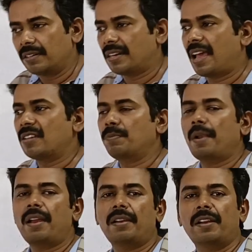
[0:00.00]

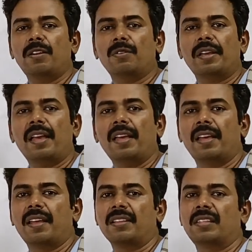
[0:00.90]
transplanted into
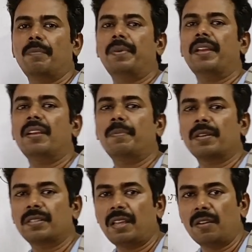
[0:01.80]
a recipient
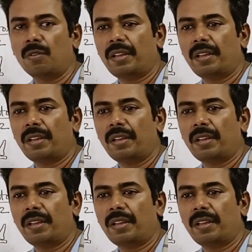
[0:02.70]
person.